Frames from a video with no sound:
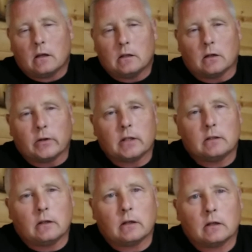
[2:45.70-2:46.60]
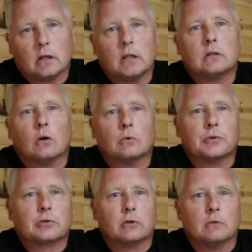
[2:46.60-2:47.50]
you know, he he told
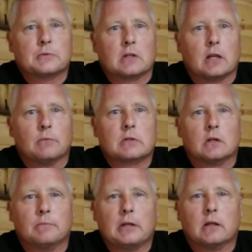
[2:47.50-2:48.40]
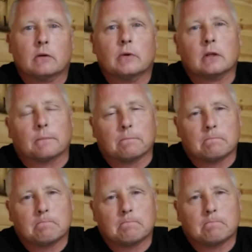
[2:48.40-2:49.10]
the troops that he was going to be there with them.